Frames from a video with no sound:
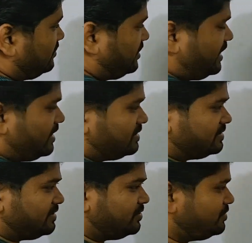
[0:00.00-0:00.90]

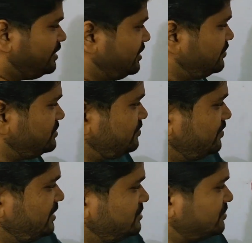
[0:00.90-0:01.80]
Okay, Q dq is
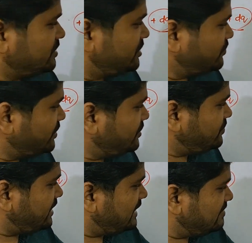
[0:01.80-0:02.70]
moving. So Q
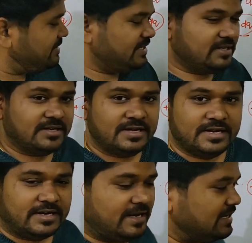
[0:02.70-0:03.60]
into del V.
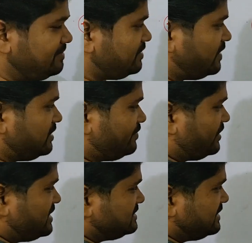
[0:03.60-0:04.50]
Del V, what is the
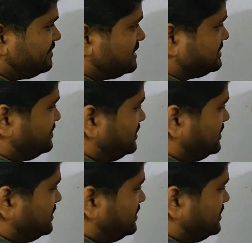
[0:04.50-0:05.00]
potential difference?